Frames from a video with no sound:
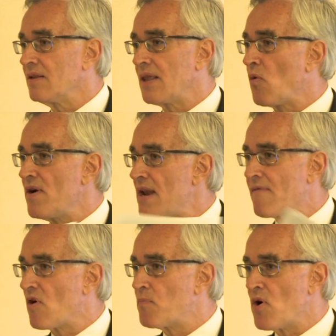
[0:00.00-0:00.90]
They were
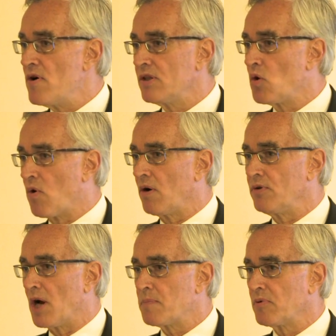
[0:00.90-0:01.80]
never burning the
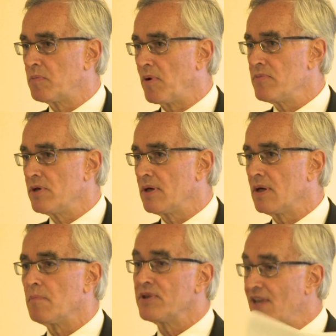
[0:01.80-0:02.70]
world up with
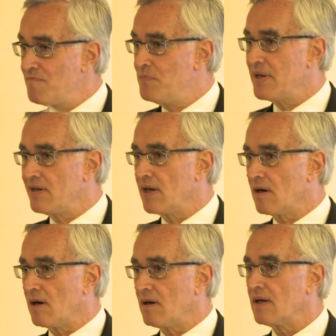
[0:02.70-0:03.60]
Bermuda, but they've been
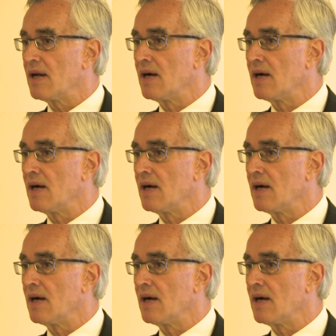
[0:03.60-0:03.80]
here.